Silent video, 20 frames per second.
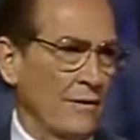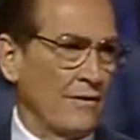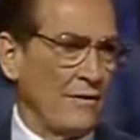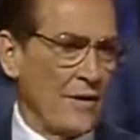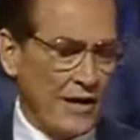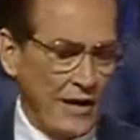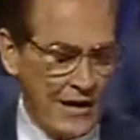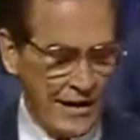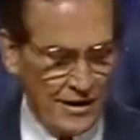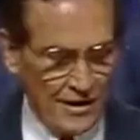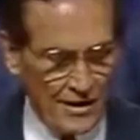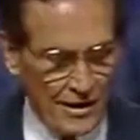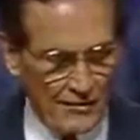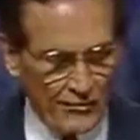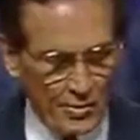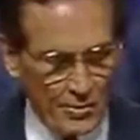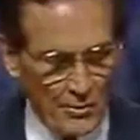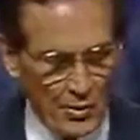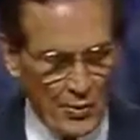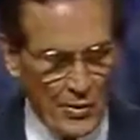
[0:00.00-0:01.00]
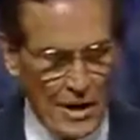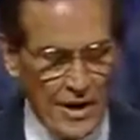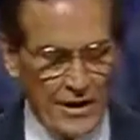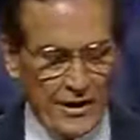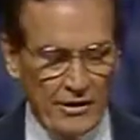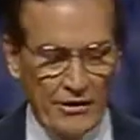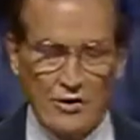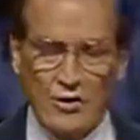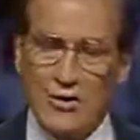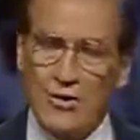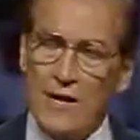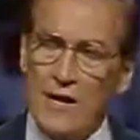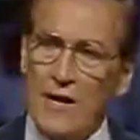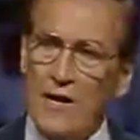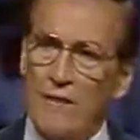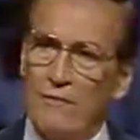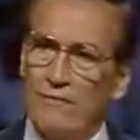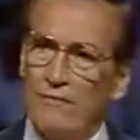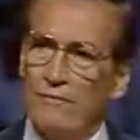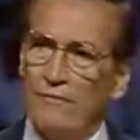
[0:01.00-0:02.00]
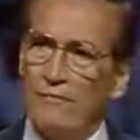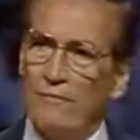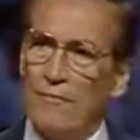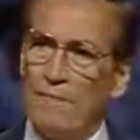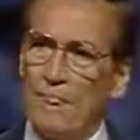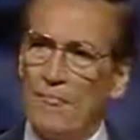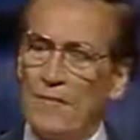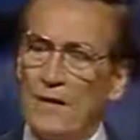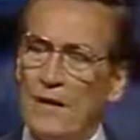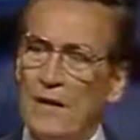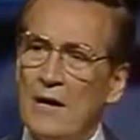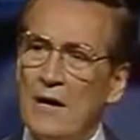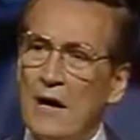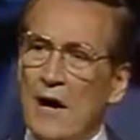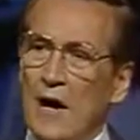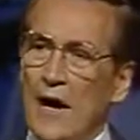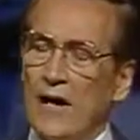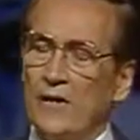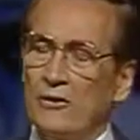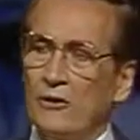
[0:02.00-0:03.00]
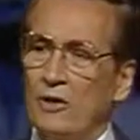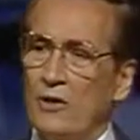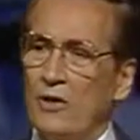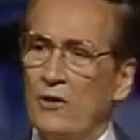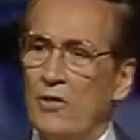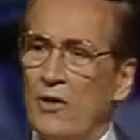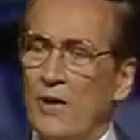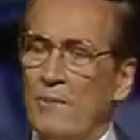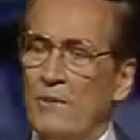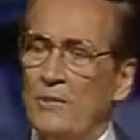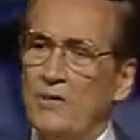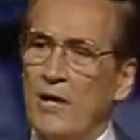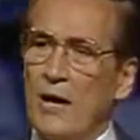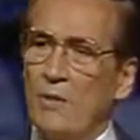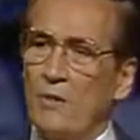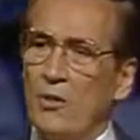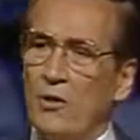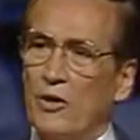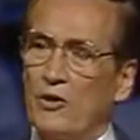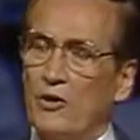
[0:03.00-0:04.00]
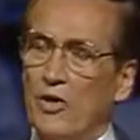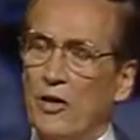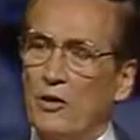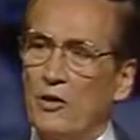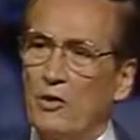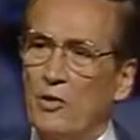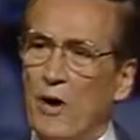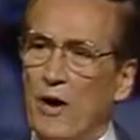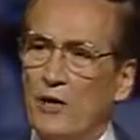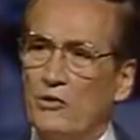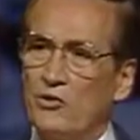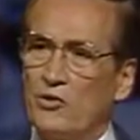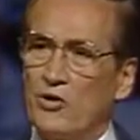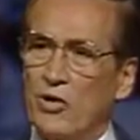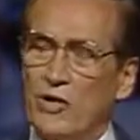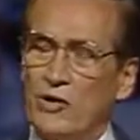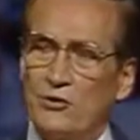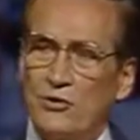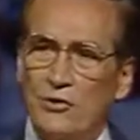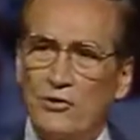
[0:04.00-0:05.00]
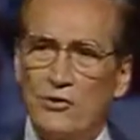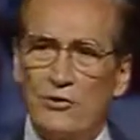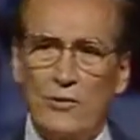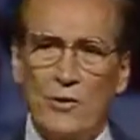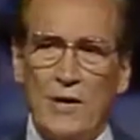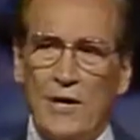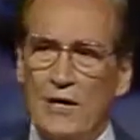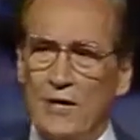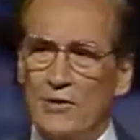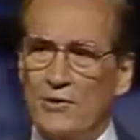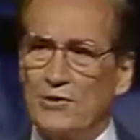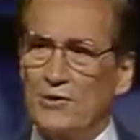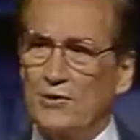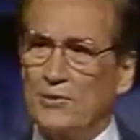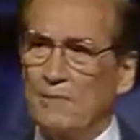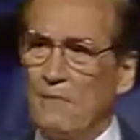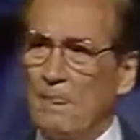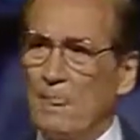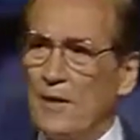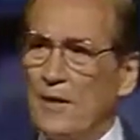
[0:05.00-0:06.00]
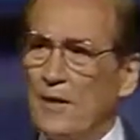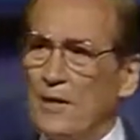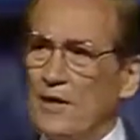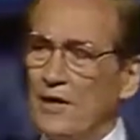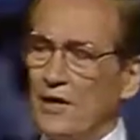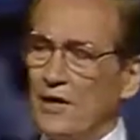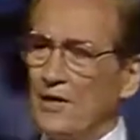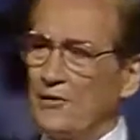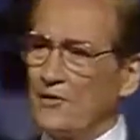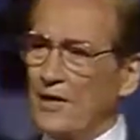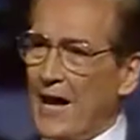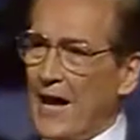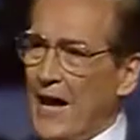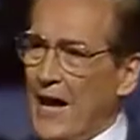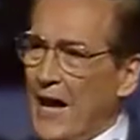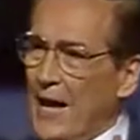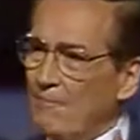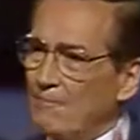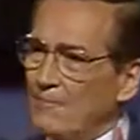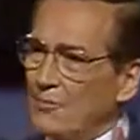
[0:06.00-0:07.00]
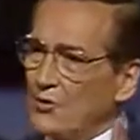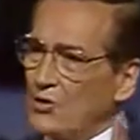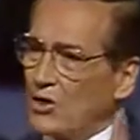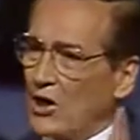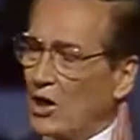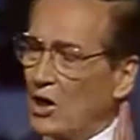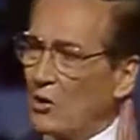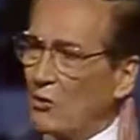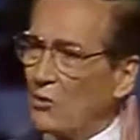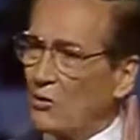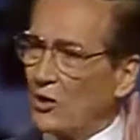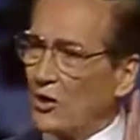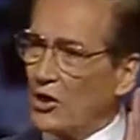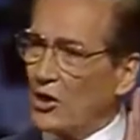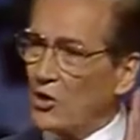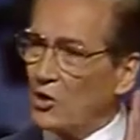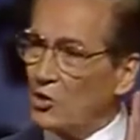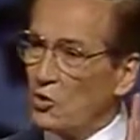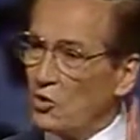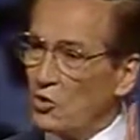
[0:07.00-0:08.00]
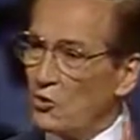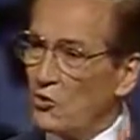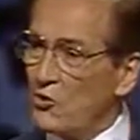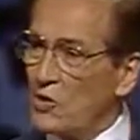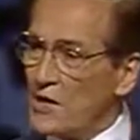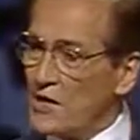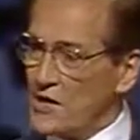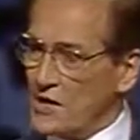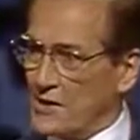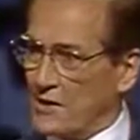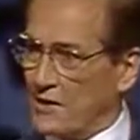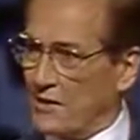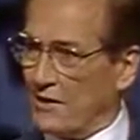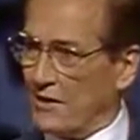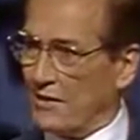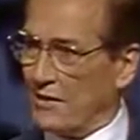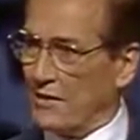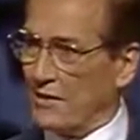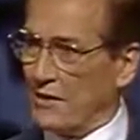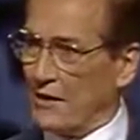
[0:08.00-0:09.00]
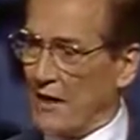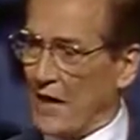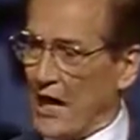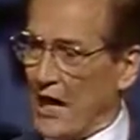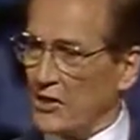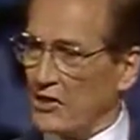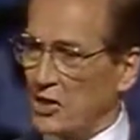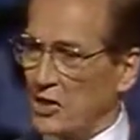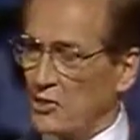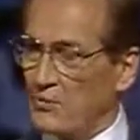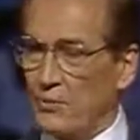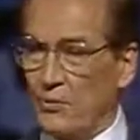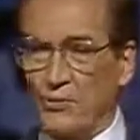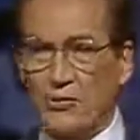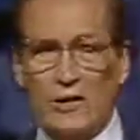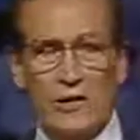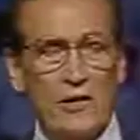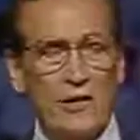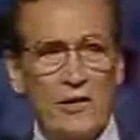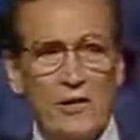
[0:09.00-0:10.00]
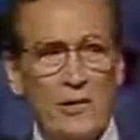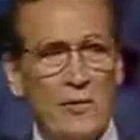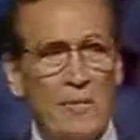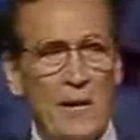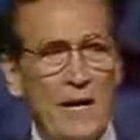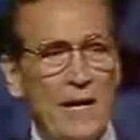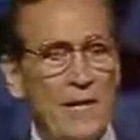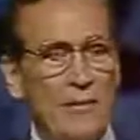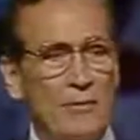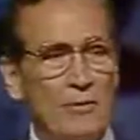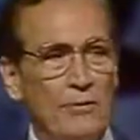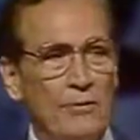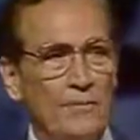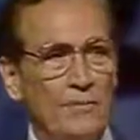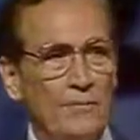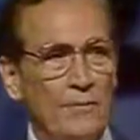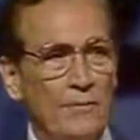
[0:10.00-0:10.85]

Then he lived a miraculous life. I told them, as I'm going to tell you, how Jesus Christ is absolutely unique as he's presented in the Bible.